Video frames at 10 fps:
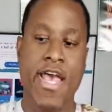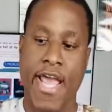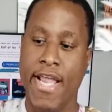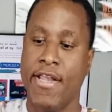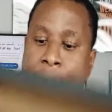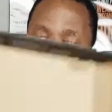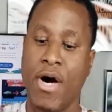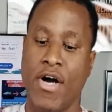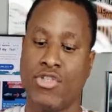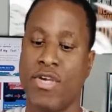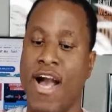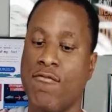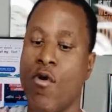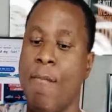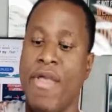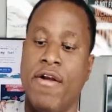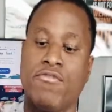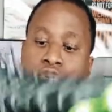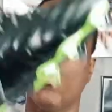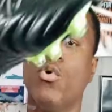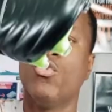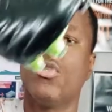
In the box, you have one pair of shoes,